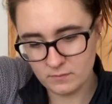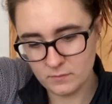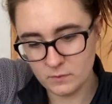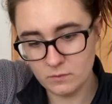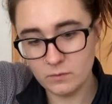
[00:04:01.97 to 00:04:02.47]

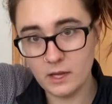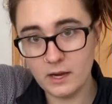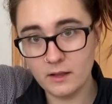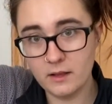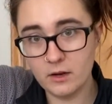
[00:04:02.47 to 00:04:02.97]
We had
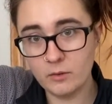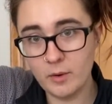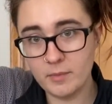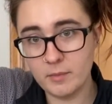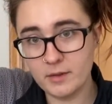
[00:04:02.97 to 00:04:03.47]
a little
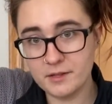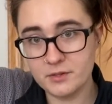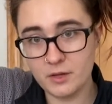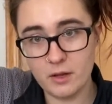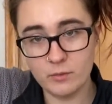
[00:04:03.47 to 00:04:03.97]
rip there, but that's
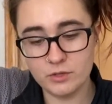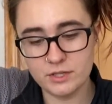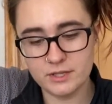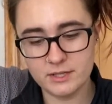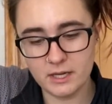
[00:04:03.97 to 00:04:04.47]
okay. We'll
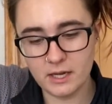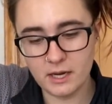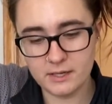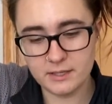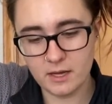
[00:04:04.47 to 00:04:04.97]
just stick it
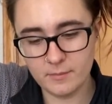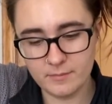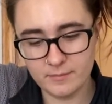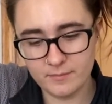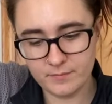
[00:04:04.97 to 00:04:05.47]
on top.
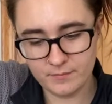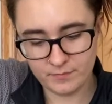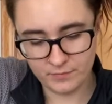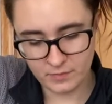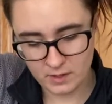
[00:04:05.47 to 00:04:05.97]

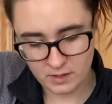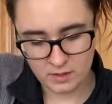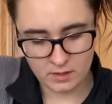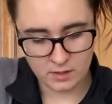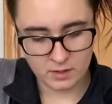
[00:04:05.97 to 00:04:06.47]

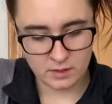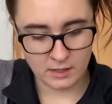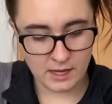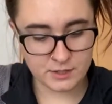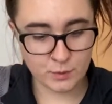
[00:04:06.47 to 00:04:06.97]

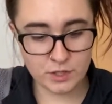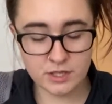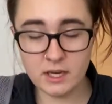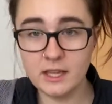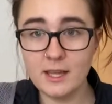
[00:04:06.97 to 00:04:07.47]
Okay, so we're just
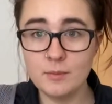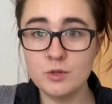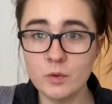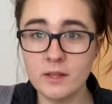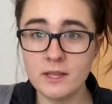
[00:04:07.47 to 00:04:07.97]
gonna keep
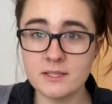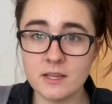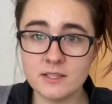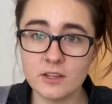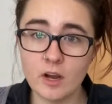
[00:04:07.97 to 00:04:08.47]
doing this
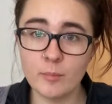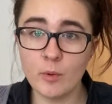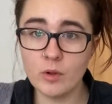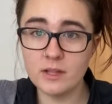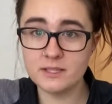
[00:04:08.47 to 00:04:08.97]
until our
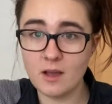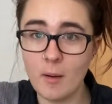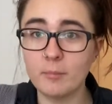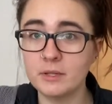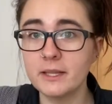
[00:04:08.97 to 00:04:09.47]
bowl is
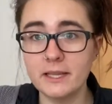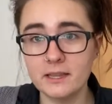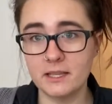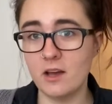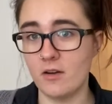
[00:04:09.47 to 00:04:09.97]

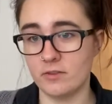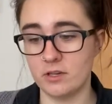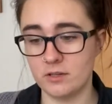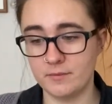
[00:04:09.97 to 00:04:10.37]
completely covered.